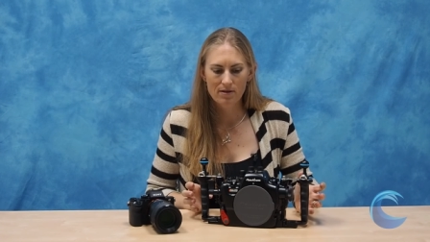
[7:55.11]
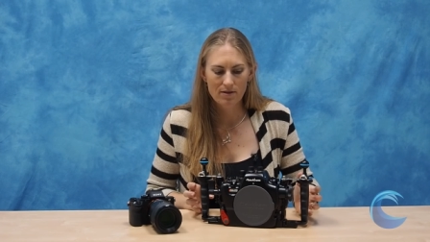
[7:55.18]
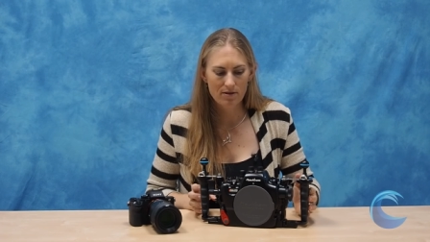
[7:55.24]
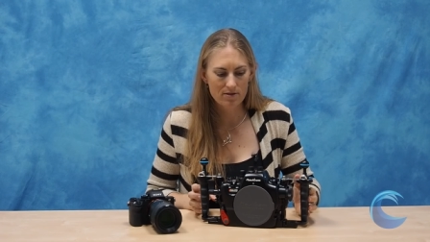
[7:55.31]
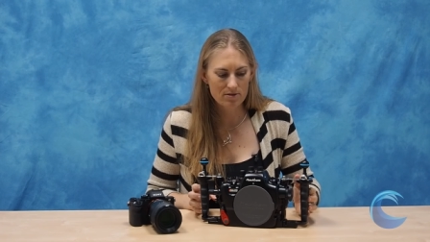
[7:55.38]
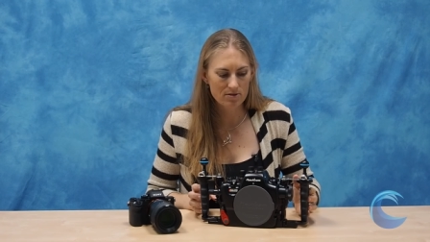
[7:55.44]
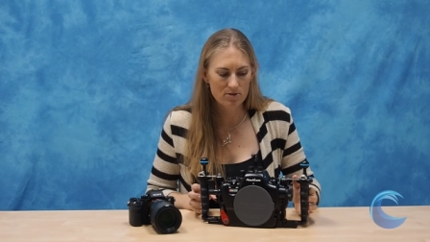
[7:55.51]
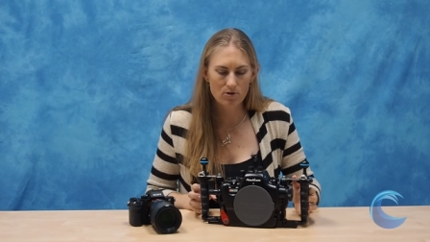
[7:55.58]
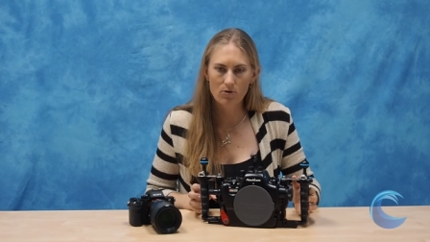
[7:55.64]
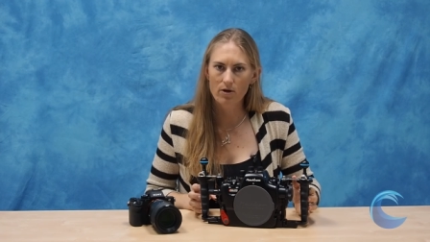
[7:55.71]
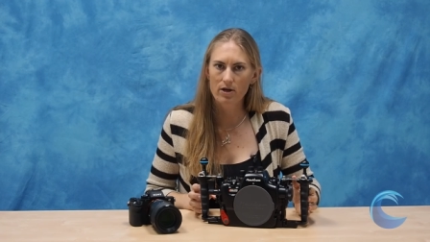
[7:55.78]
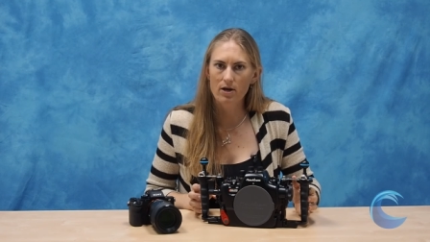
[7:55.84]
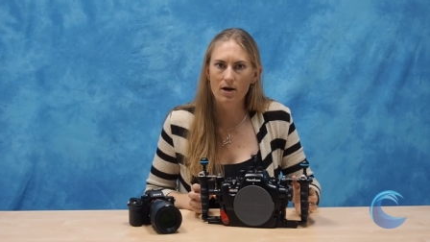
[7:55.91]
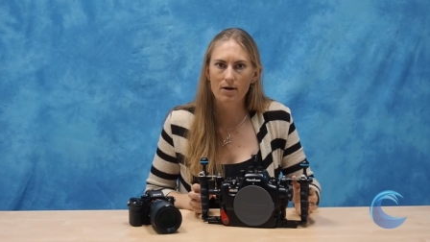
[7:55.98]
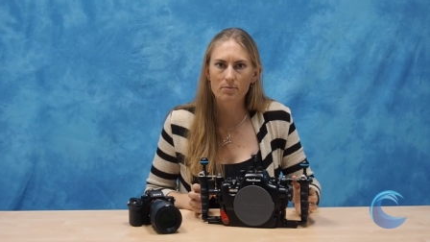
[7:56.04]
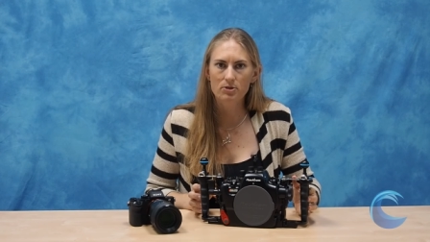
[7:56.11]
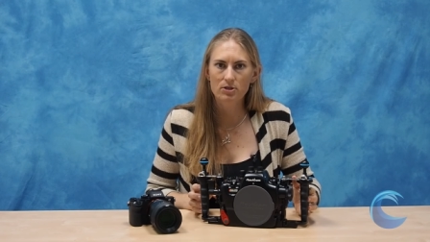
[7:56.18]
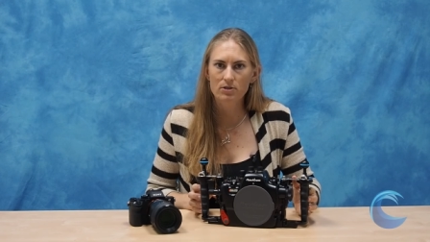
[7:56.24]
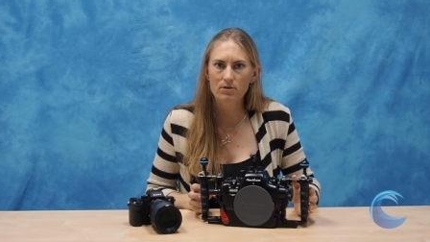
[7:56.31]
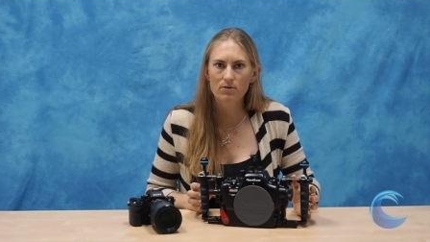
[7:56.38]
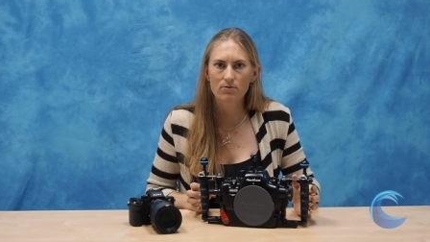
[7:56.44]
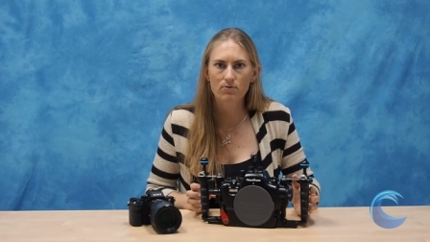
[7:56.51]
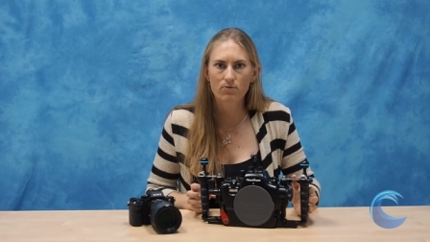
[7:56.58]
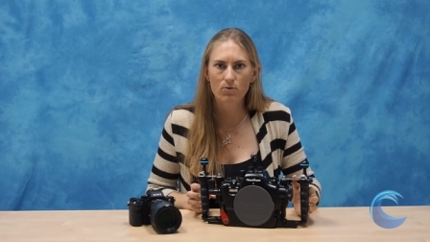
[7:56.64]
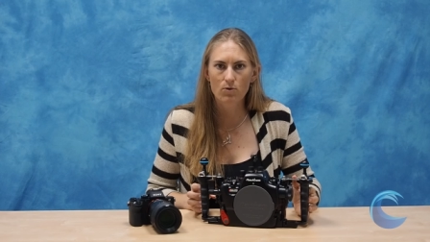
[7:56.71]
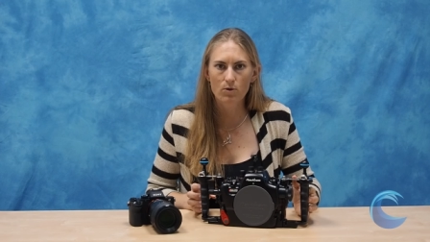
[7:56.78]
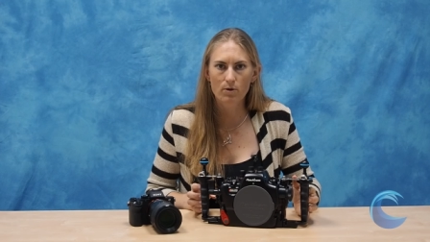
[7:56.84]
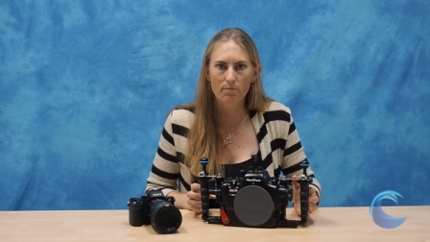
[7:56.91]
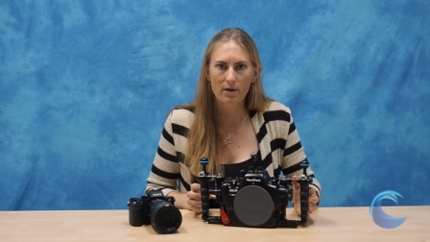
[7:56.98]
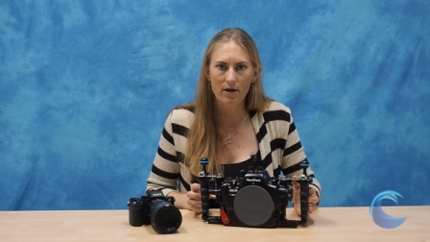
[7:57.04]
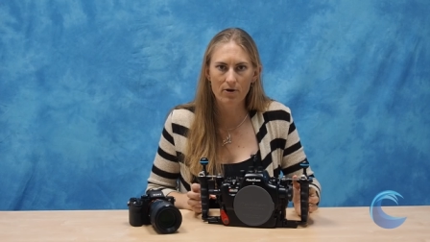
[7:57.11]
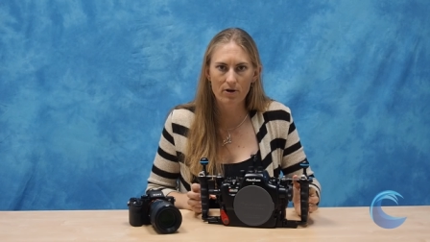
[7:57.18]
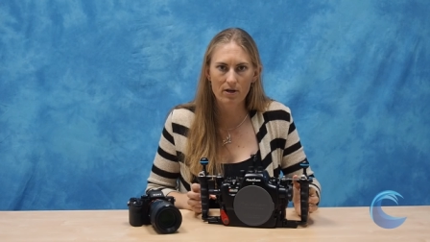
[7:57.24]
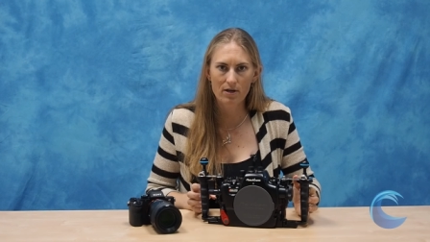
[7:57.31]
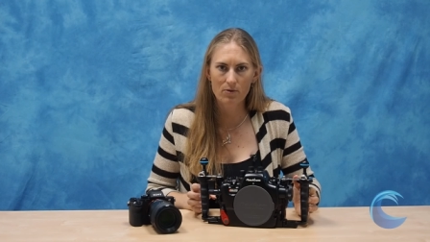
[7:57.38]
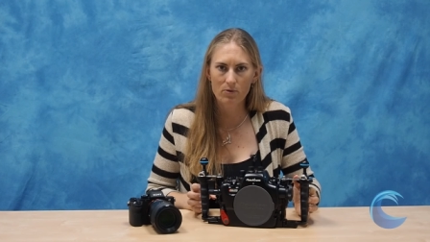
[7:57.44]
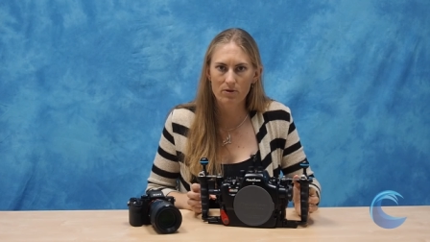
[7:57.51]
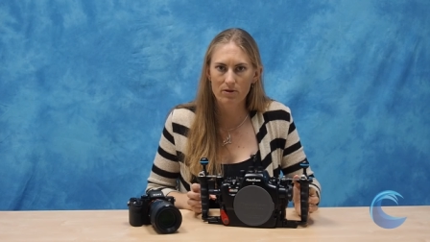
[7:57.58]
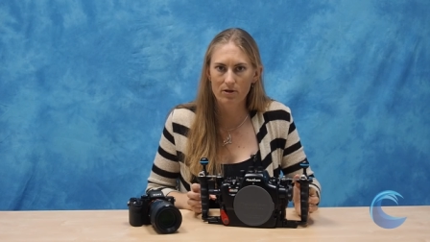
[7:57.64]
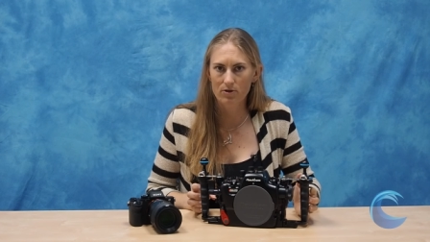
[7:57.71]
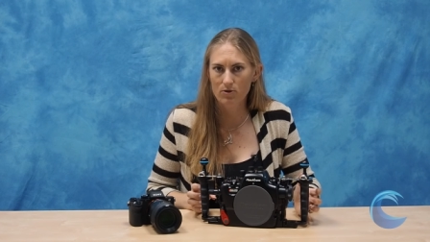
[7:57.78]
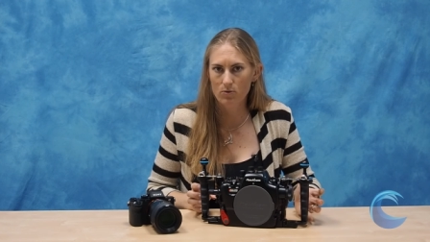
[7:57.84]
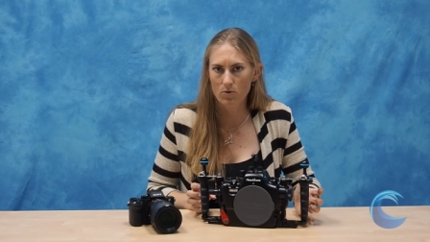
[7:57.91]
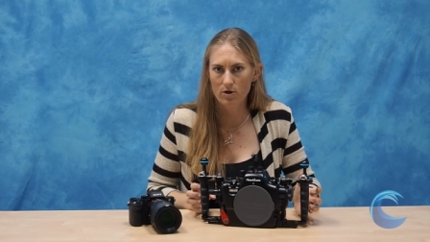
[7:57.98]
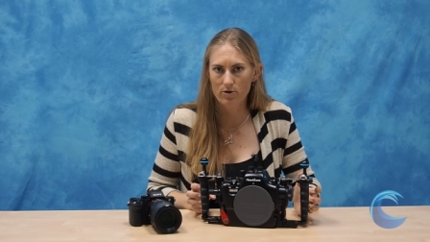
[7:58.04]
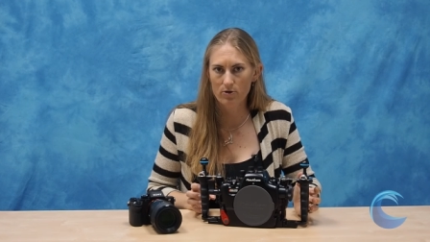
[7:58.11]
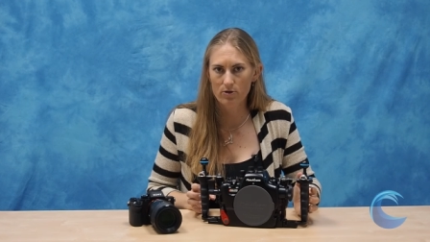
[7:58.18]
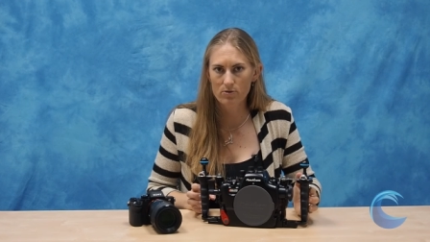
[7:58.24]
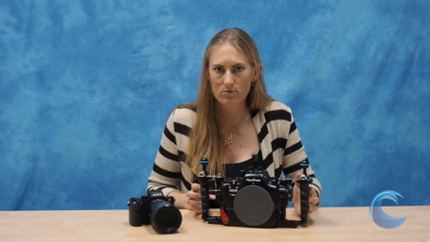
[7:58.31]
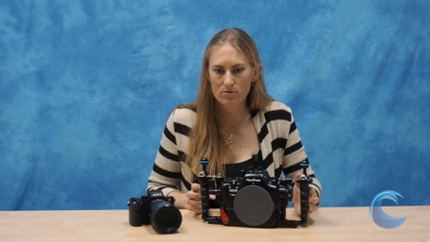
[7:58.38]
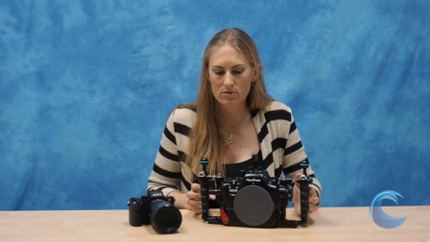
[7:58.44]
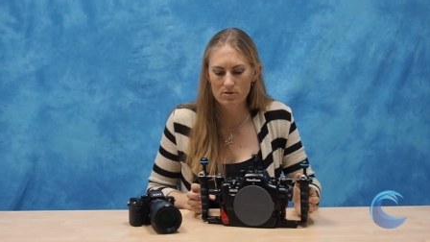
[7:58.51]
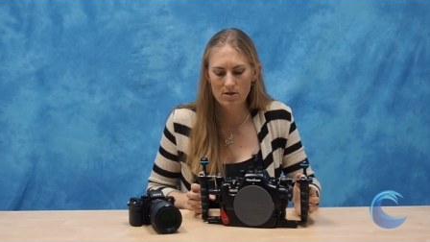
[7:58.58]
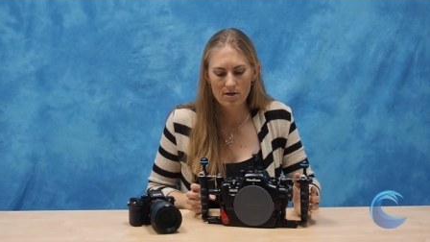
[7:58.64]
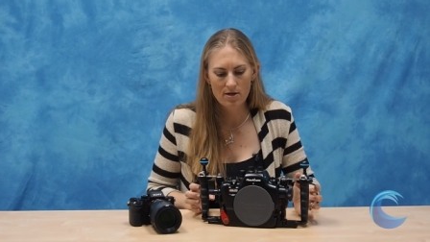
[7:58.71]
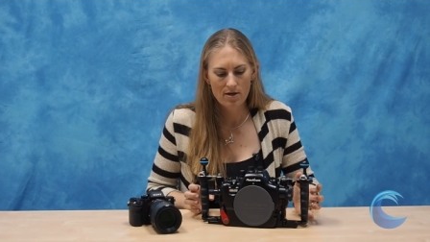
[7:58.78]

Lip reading: this is a great option for pairing it with underwater use.